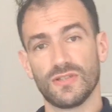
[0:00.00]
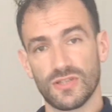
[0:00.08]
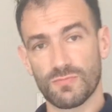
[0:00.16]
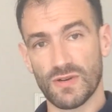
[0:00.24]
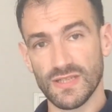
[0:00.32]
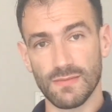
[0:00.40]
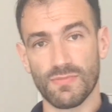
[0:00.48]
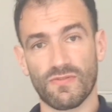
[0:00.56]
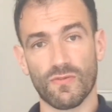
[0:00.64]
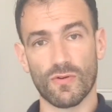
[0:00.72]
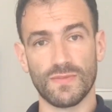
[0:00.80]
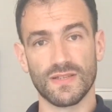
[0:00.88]
sprinting
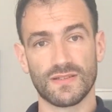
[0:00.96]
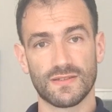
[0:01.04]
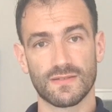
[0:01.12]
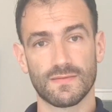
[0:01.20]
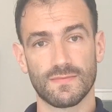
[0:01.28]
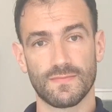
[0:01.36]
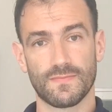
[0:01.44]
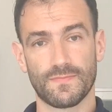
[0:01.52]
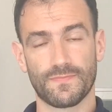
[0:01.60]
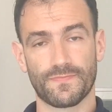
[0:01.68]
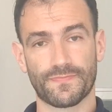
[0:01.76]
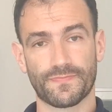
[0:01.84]
performance.
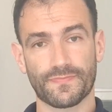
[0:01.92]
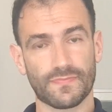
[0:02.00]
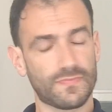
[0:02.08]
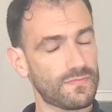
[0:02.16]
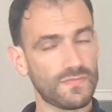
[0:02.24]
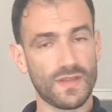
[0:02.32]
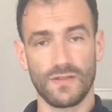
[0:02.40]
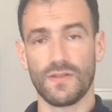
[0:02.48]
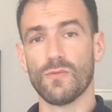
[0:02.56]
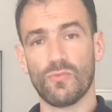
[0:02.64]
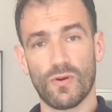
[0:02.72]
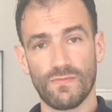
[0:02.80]

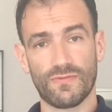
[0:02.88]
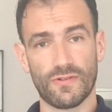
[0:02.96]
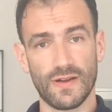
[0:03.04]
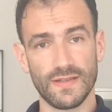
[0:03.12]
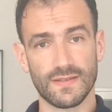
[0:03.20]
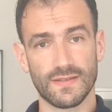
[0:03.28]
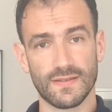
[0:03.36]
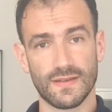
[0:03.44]
No room for it.